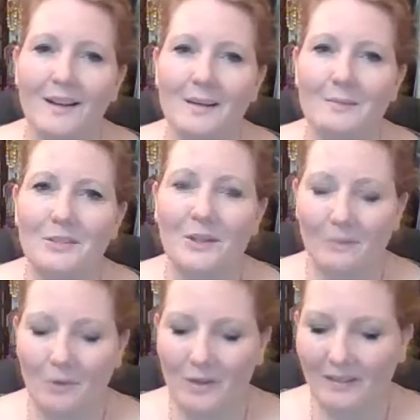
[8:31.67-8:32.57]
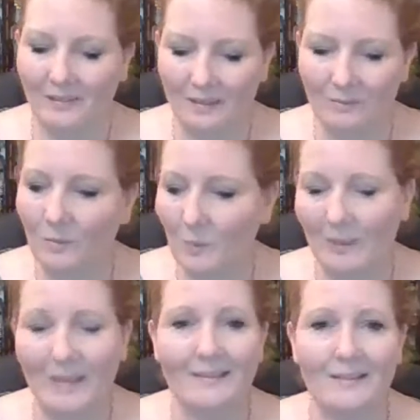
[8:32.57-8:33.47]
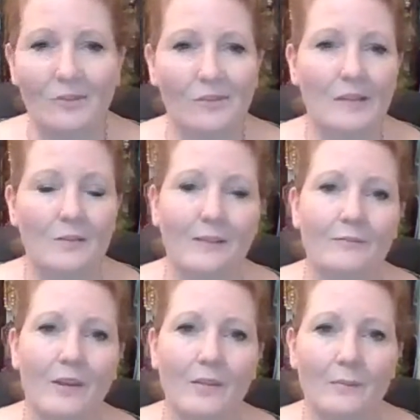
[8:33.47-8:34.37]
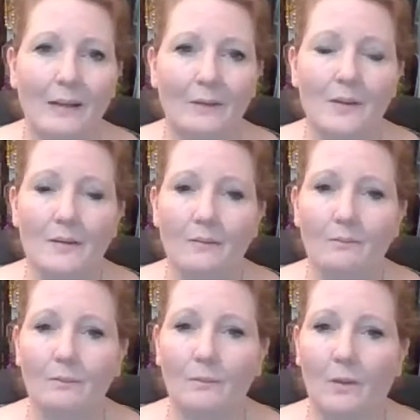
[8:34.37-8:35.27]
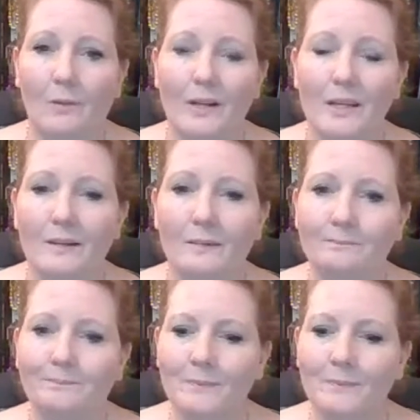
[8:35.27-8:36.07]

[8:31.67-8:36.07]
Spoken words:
I'm sure I will get some. We're planning to visit Grandfather Mountain while we're here.